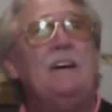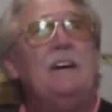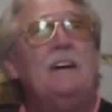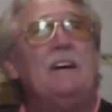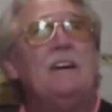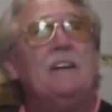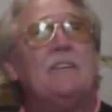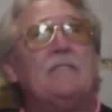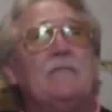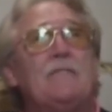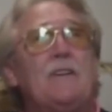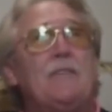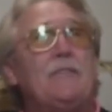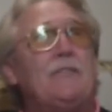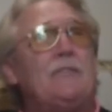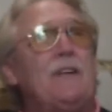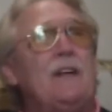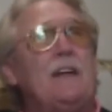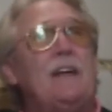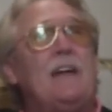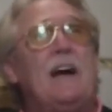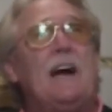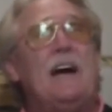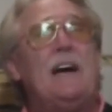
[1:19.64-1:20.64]
And the first
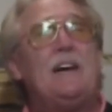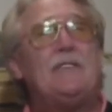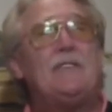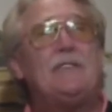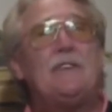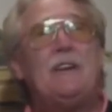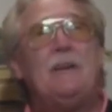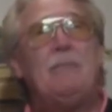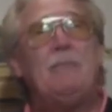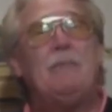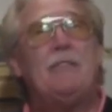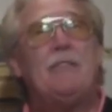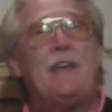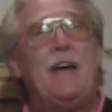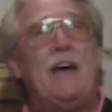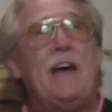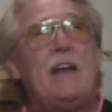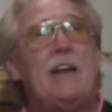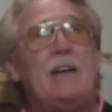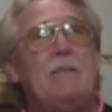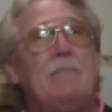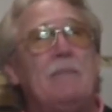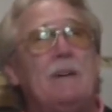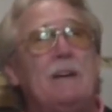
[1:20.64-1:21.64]
thing I see with
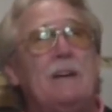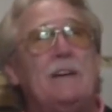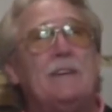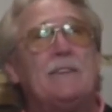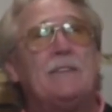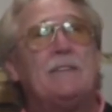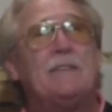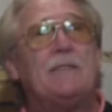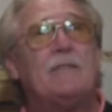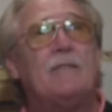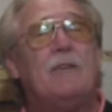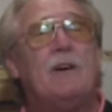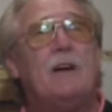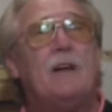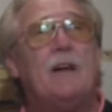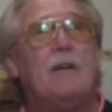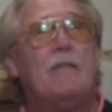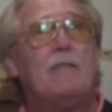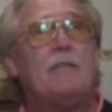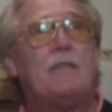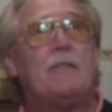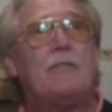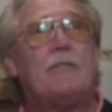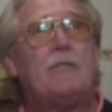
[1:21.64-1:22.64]
Adam is what
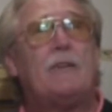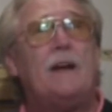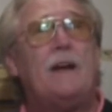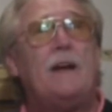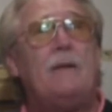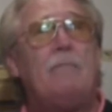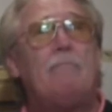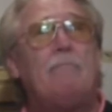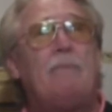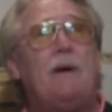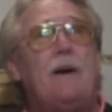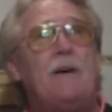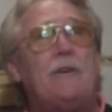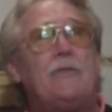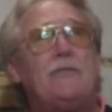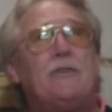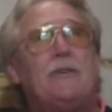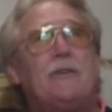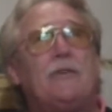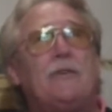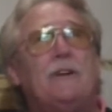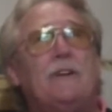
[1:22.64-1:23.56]
a great posture